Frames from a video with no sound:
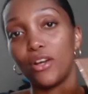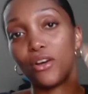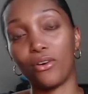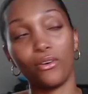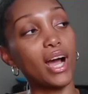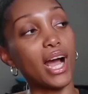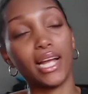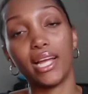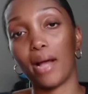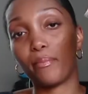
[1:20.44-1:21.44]
so
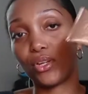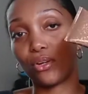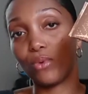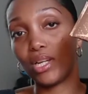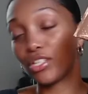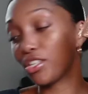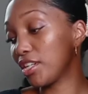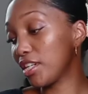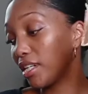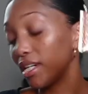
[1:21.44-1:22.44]
I got Pure
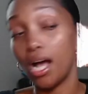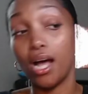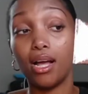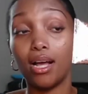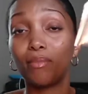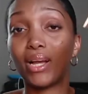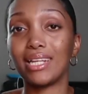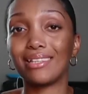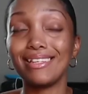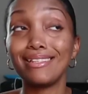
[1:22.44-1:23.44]
Wonder. Um,
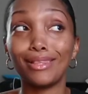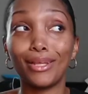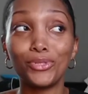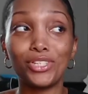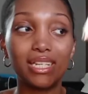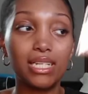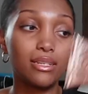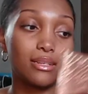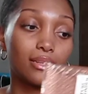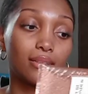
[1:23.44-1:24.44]
this lotion
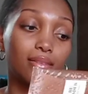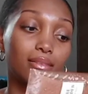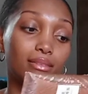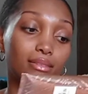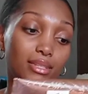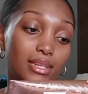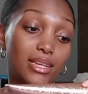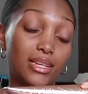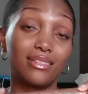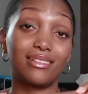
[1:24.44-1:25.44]

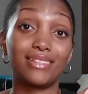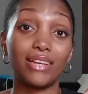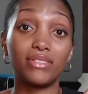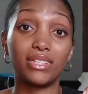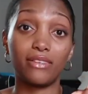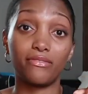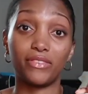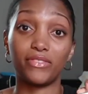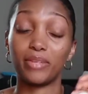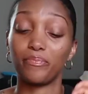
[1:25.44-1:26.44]
is
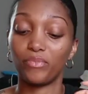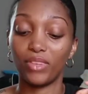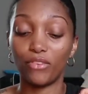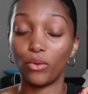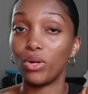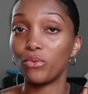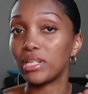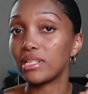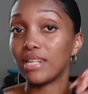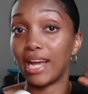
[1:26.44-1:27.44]
17.50. For what
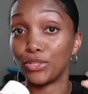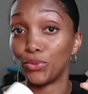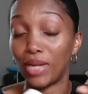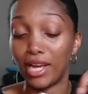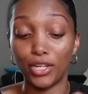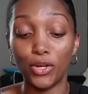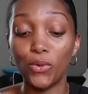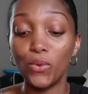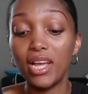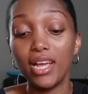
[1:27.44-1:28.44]
reason, I do not
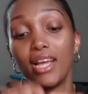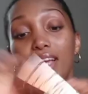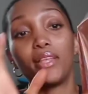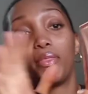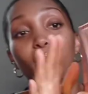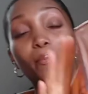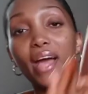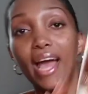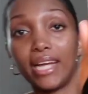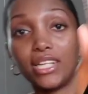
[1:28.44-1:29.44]
know the
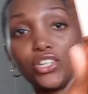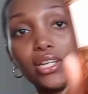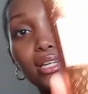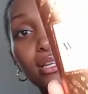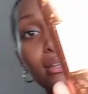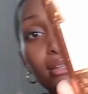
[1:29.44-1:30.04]
packaging.